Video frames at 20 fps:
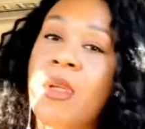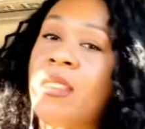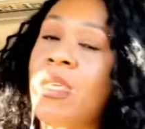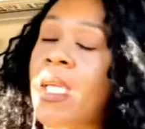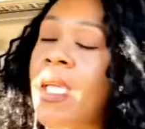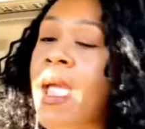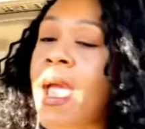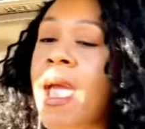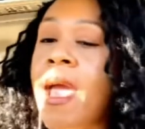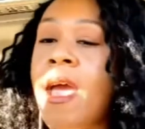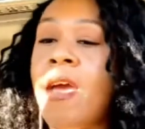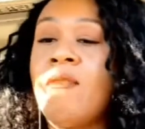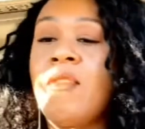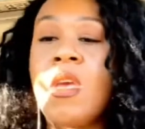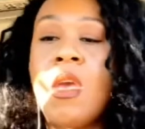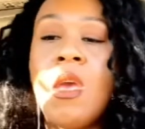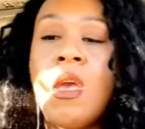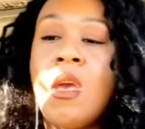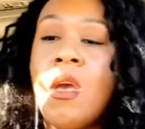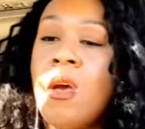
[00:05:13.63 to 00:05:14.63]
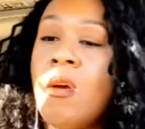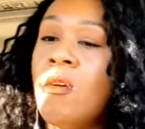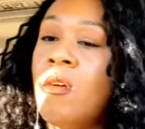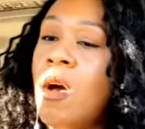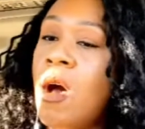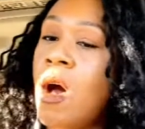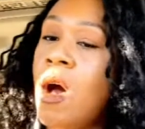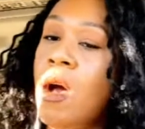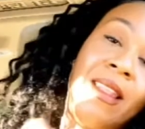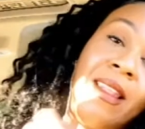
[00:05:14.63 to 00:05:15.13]
They have
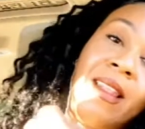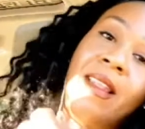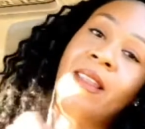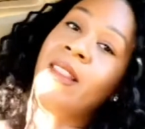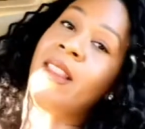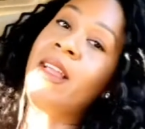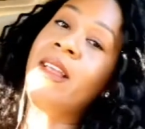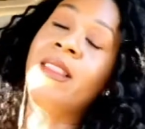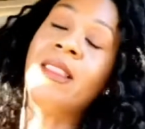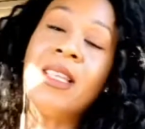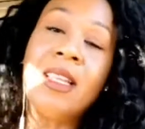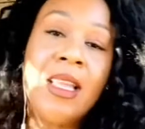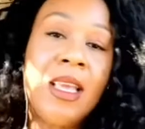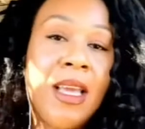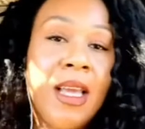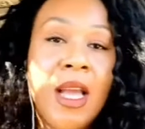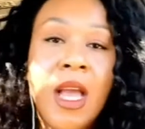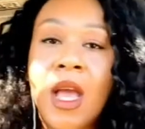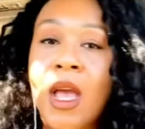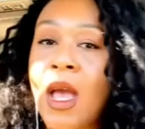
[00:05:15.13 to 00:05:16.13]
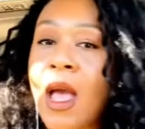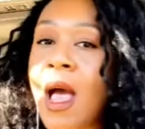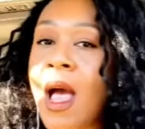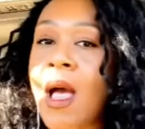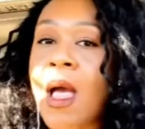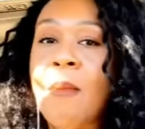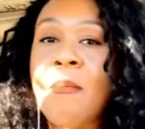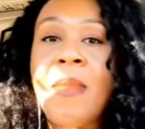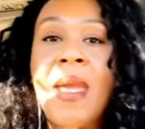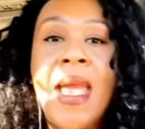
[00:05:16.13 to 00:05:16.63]
lengthening
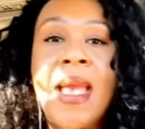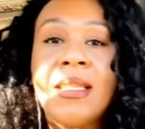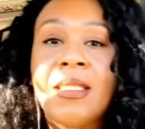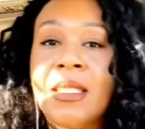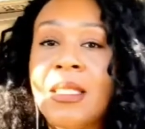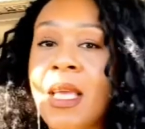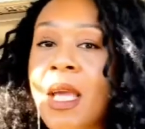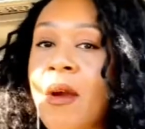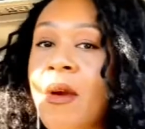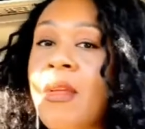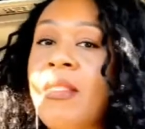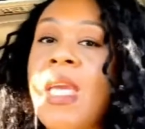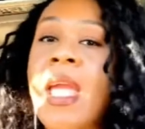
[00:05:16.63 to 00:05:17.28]
mascara.